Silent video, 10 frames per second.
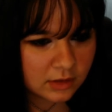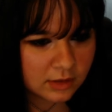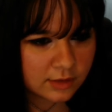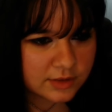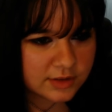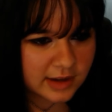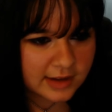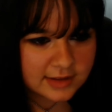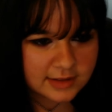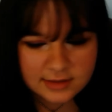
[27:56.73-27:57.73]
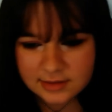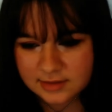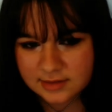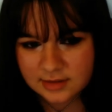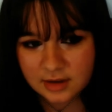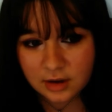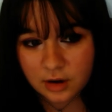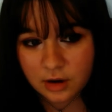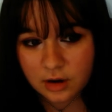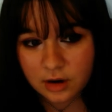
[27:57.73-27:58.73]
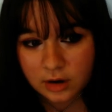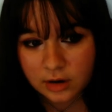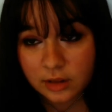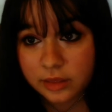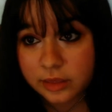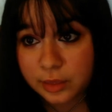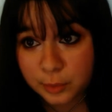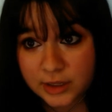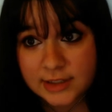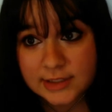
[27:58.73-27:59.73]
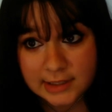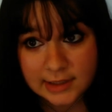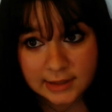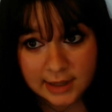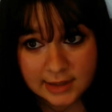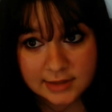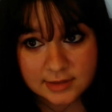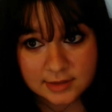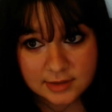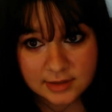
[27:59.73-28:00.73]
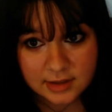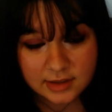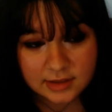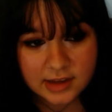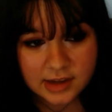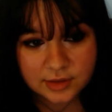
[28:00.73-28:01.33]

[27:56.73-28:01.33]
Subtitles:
Those glasses are 3D glasses that